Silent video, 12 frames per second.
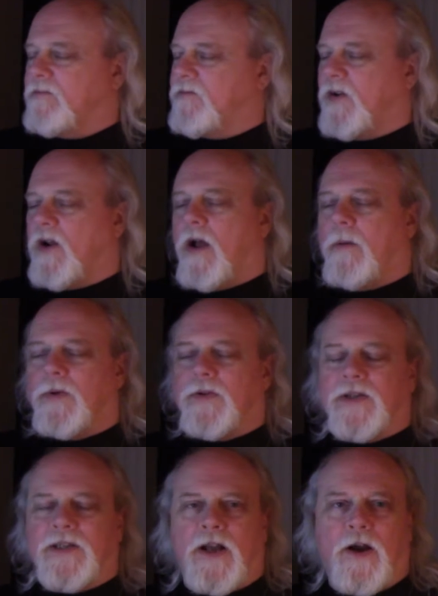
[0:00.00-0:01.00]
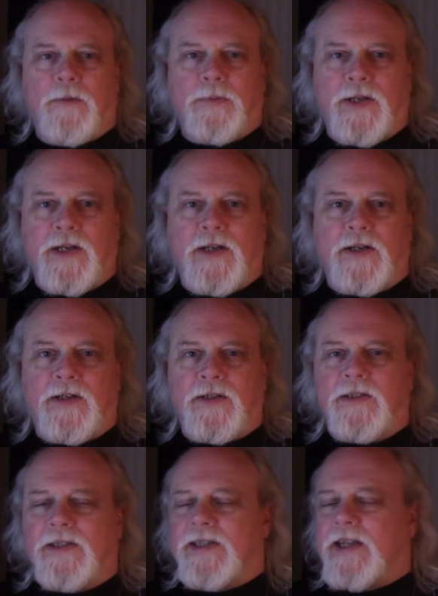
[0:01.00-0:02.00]
phenomenal guitar
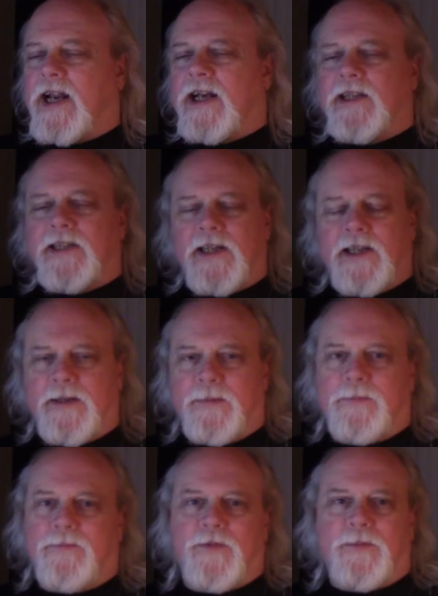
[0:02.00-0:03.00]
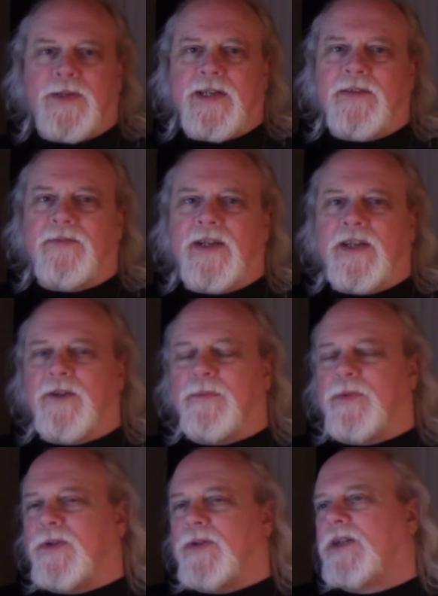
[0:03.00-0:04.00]
player, indebted to him for being
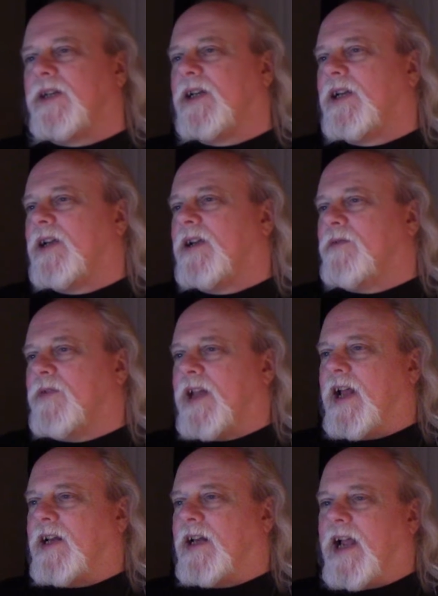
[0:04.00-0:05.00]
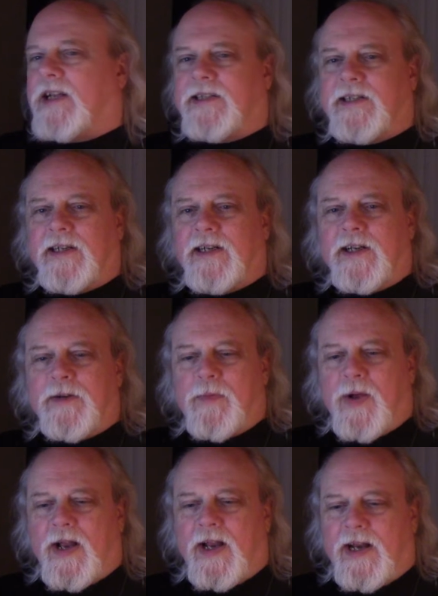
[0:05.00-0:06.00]
available for that last CD of
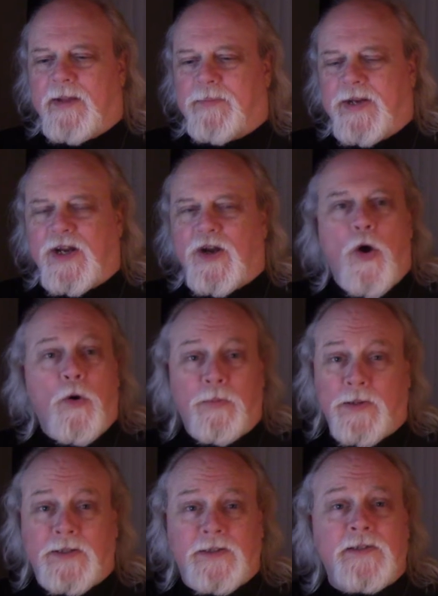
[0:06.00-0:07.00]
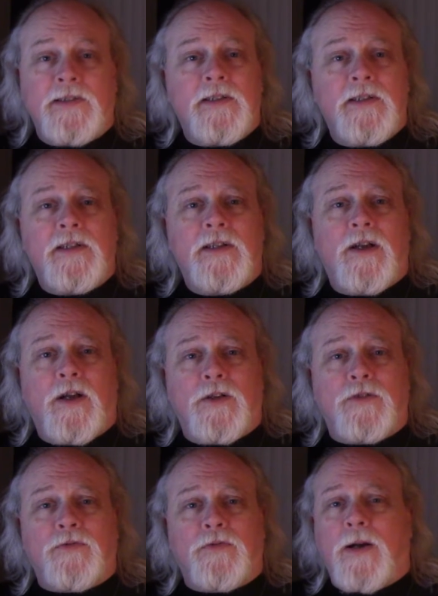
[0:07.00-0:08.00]
mine, and Pete Copeland
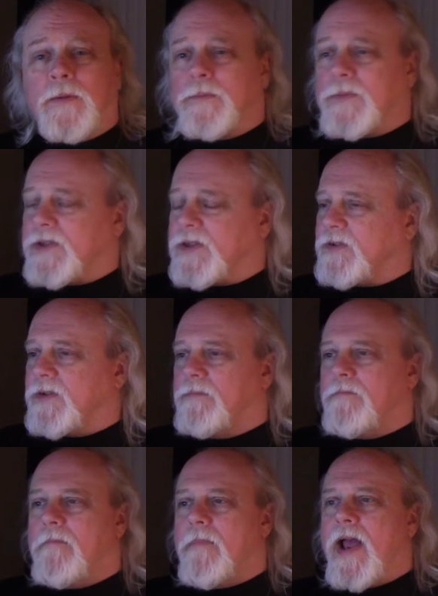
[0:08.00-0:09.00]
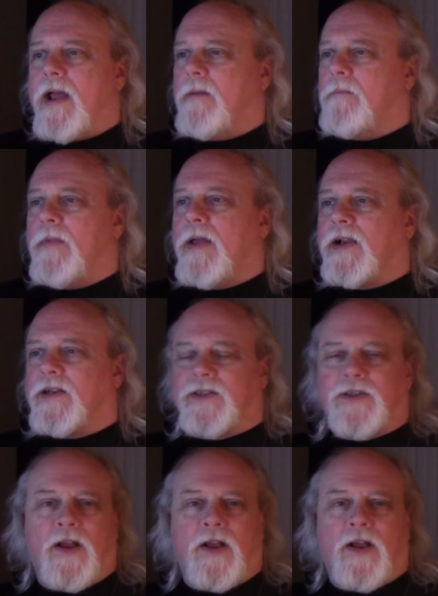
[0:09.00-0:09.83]
on drums, mega